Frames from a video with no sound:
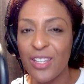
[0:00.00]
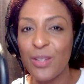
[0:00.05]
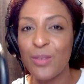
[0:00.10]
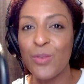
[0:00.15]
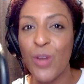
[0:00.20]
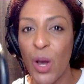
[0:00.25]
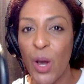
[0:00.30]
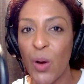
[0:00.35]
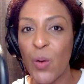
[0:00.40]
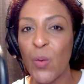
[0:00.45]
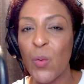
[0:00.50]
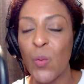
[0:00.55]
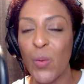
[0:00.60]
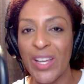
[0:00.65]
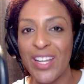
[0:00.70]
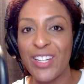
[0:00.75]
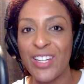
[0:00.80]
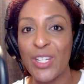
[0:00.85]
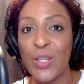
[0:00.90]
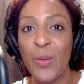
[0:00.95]

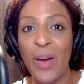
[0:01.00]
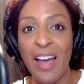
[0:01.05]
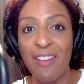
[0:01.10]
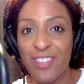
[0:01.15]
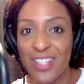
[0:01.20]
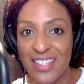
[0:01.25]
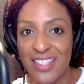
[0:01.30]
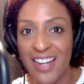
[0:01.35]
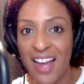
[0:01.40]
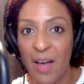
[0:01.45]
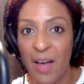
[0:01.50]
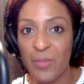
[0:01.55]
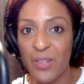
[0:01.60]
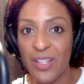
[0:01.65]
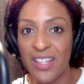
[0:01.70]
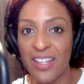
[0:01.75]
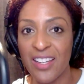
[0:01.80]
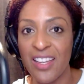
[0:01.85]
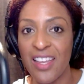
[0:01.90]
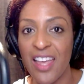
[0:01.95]
you have to stop
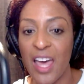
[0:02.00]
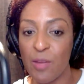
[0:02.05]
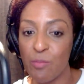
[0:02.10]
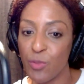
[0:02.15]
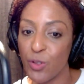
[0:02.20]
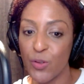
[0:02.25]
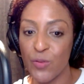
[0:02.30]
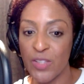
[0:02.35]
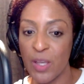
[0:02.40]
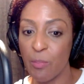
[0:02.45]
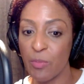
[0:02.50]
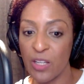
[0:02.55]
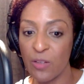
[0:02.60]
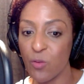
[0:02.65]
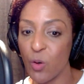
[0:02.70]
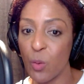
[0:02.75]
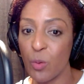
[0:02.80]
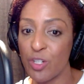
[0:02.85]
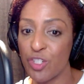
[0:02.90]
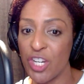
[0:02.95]
and move something
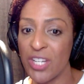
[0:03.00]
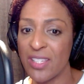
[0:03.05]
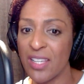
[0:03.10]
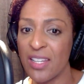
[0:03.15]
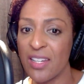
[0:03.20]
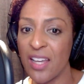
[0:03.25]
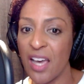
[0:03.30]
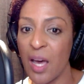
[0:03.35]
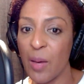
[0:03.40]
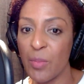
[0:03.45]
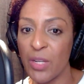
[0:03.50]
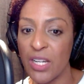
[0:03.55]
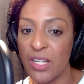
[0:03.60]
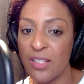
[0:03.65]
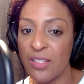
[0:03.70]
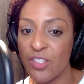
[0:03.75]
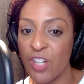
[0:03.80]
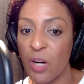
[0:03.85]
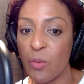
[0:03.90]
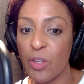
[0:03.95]
forward. Jason, I'm going
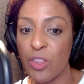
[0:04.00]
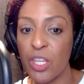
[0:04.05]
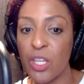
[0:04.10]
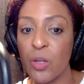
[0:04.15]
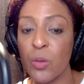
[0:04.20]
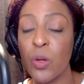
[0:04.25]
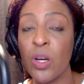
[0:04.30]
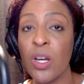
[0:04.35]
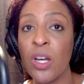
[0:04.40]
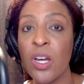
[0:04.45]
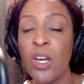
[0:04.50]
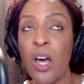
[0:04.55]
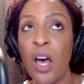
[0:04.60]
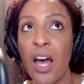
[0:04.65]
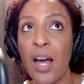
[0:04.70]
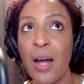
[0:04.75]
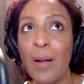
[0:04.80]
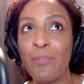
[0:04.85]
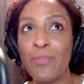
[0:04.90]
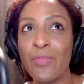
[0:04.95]
to start with you.
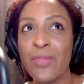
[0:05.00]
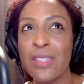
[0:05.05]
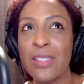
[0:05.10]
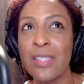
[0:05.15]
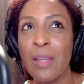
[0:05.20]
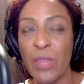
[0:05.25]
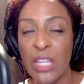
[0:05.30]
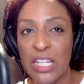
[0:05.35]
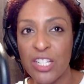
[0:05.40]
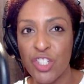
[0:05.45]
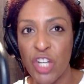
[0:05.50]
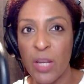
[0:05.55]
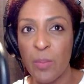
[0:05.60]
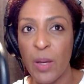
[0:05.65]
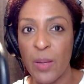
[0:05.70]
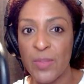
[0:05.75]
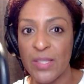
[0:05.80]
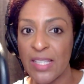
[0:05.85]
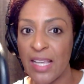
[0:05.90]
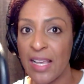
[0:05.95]
Something in
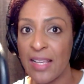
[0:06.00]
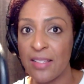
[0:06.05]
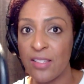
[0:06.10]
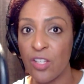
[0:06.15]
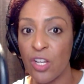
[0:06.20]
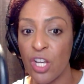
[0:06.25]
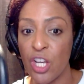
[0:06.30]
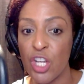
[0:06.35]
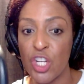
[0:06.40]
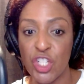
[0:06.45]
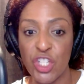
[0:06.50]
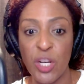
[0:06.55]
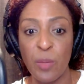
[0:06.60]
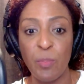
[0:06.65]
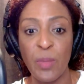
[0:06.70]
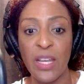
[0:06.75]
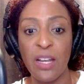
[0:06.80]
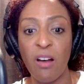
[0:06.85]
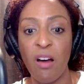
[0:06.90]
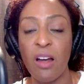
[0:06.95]
ShapeUp says
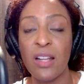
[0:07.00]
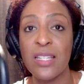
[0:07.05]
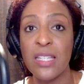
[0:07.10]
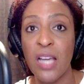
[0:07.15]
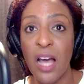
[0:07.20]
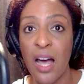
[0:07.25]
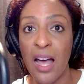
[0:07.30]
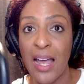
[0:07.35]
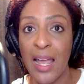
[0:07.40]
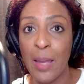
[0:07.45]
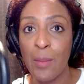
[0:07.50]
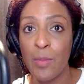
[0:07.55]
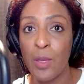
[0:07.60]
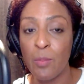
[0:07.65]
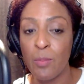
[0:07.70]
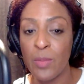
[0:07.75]
shipping on time